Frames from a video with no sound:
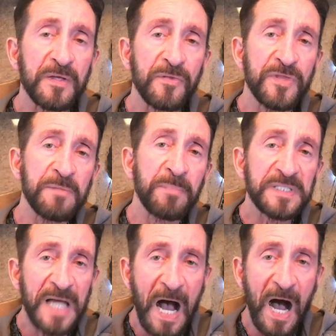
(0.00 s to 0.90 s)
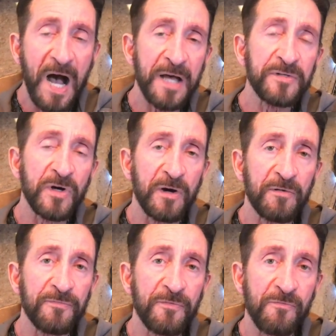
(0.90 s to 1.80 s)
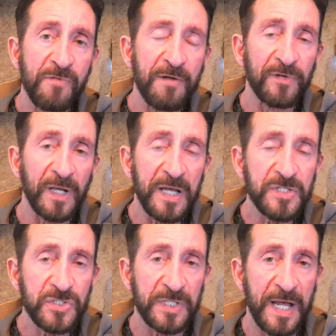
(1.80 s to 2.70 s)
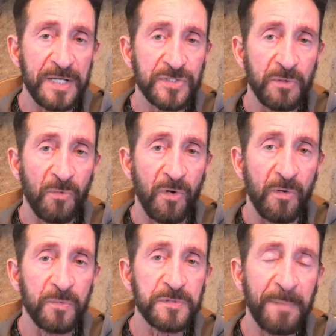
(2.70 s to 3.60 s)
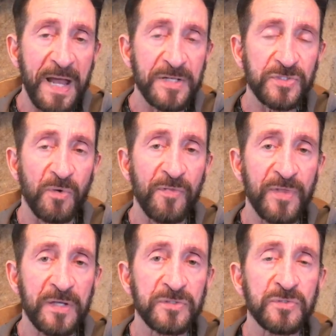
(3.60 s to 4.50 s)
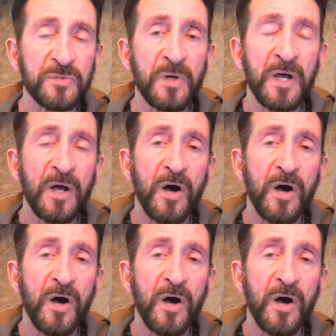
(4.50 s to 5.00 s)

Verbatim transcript: the baton of revelation, as it were, was passed on then to